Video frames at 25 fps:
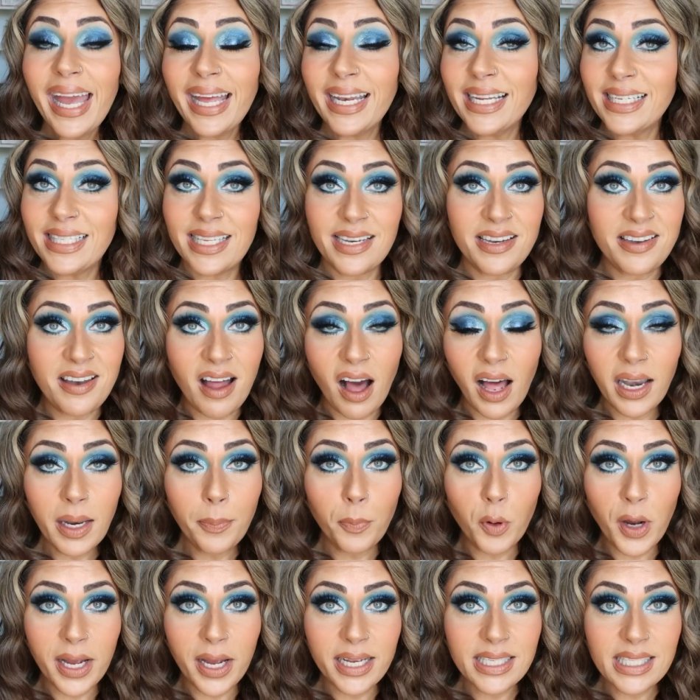It is not
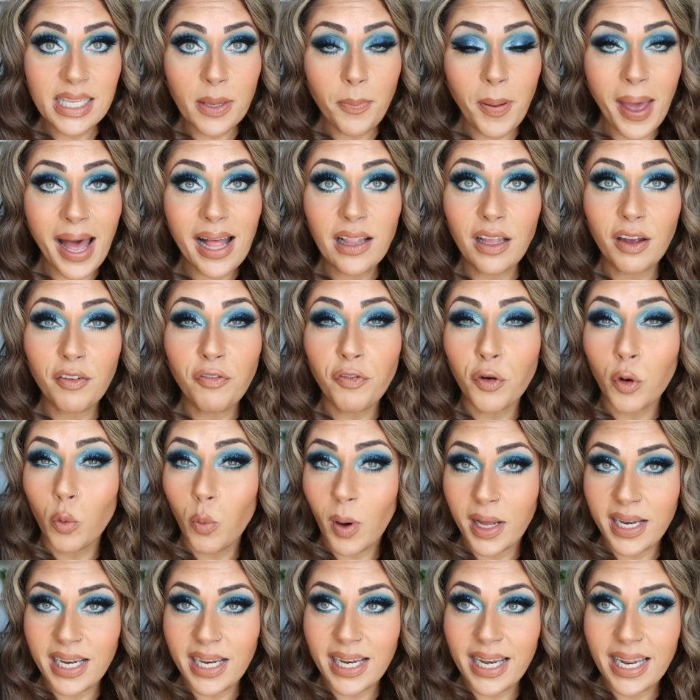a pricey palette for
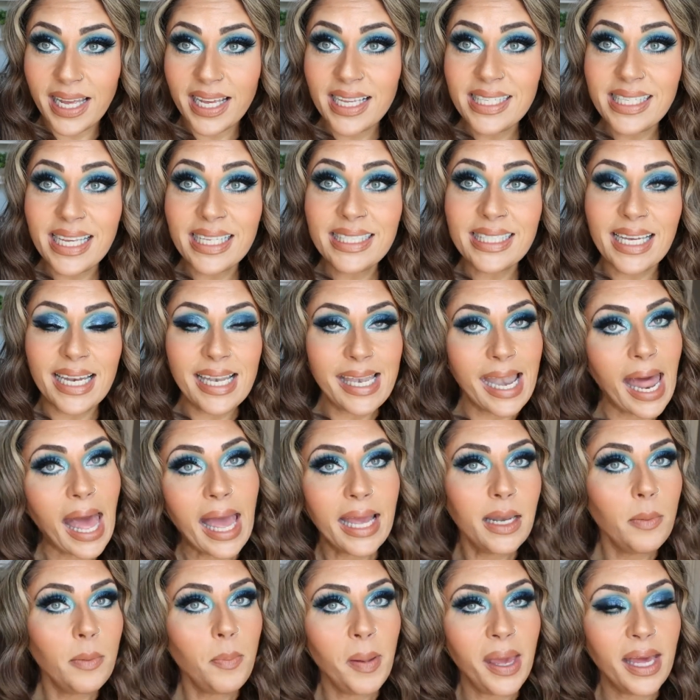what it is. It's a
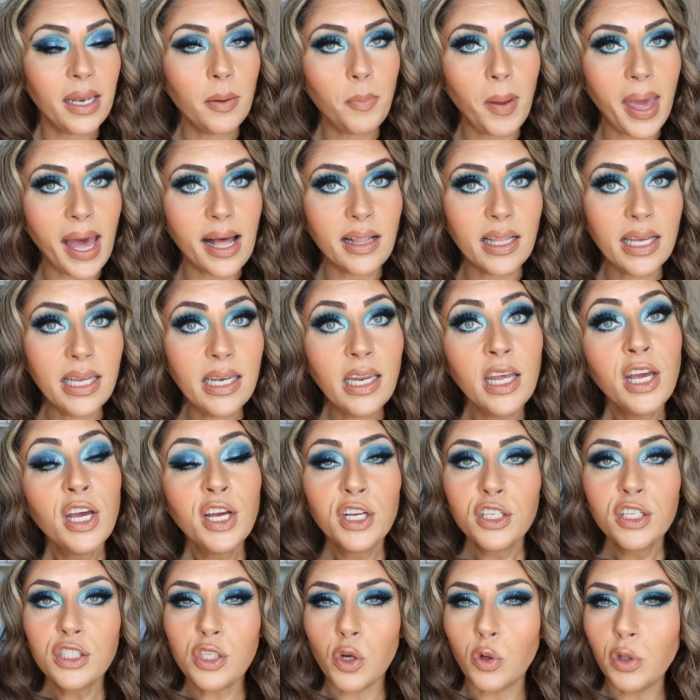nine pan palette,
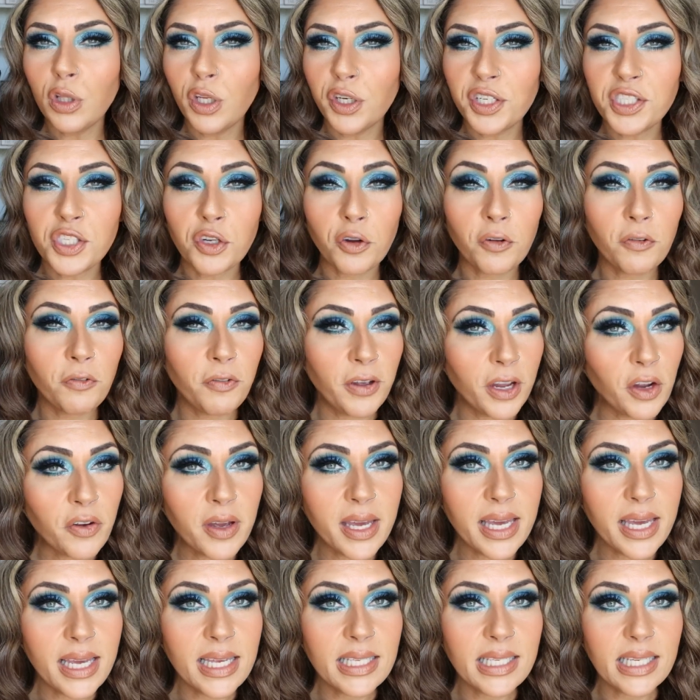so looks are
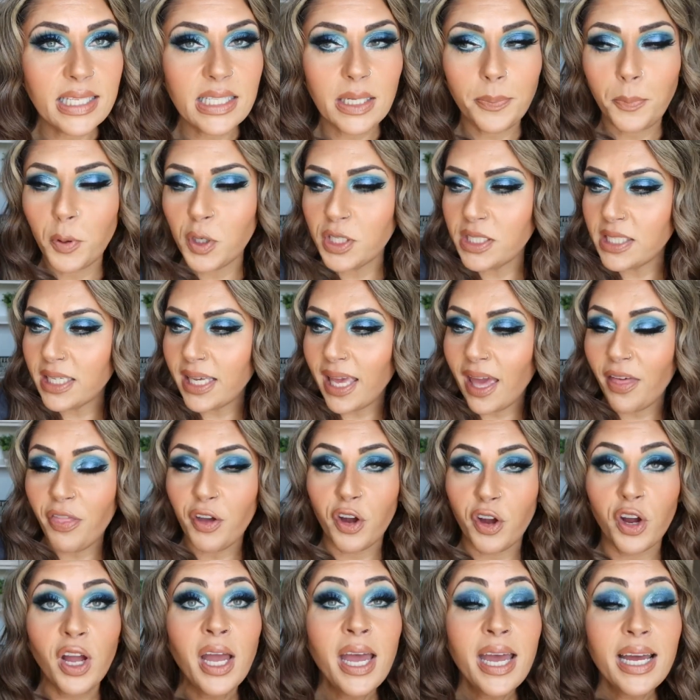very easy to put
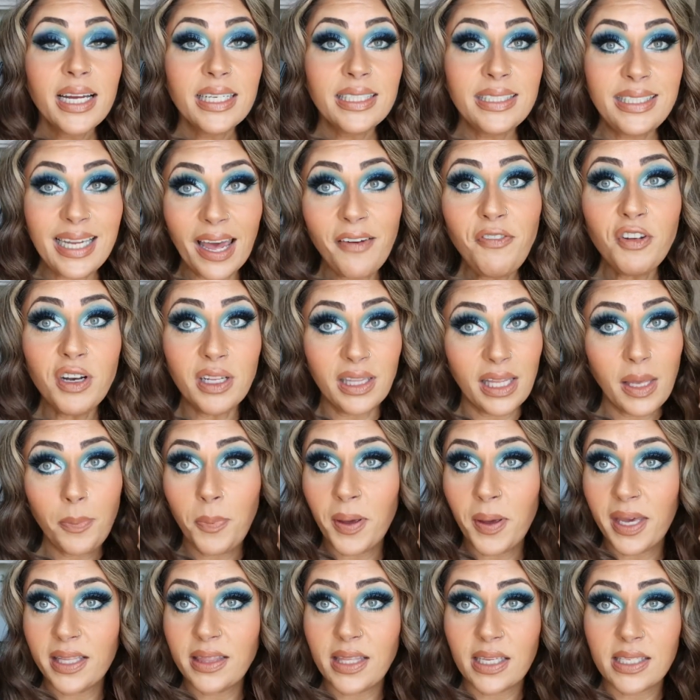together. Definitely
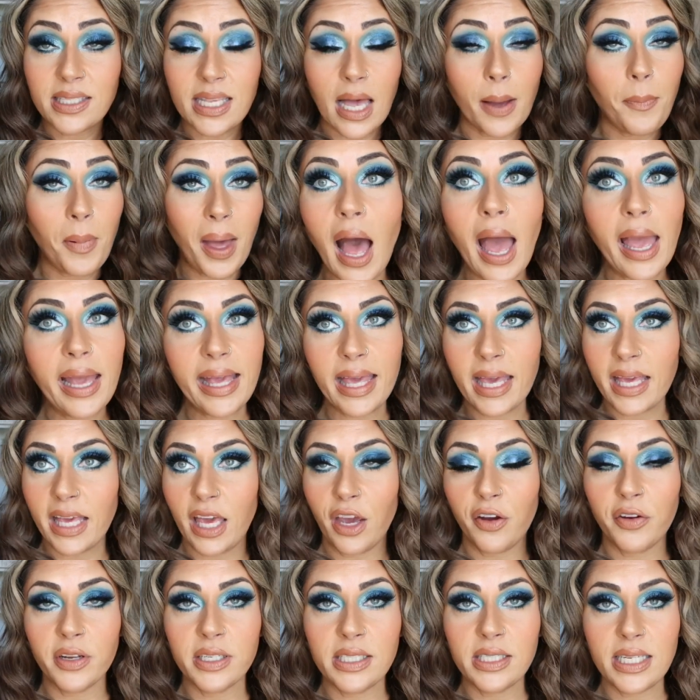pick this up. I can
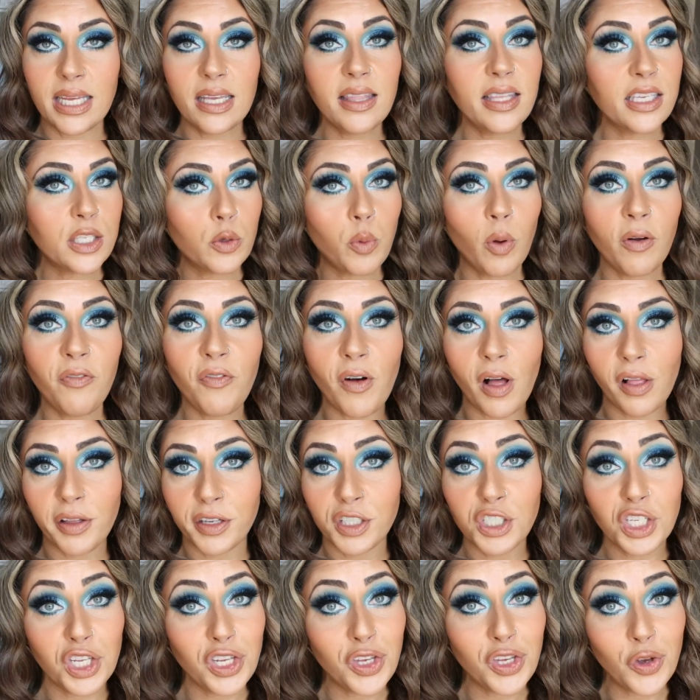guarantee this will fall
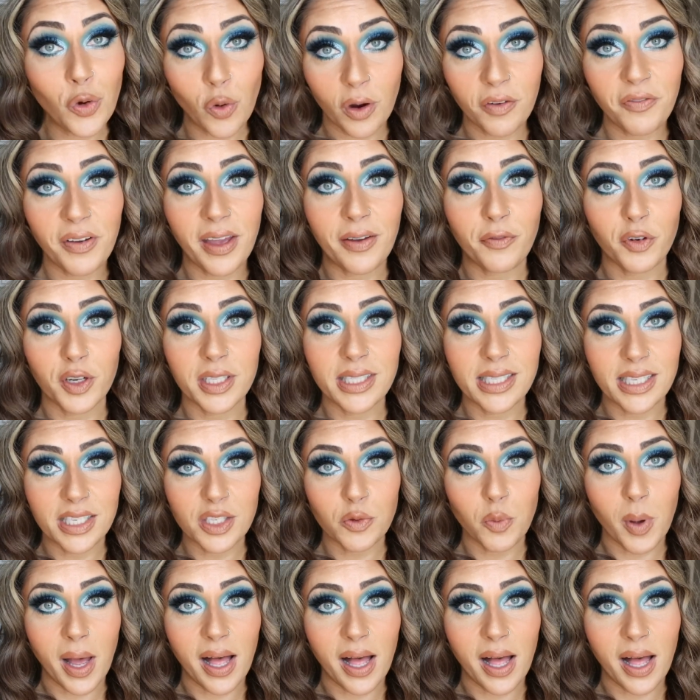into your favorites as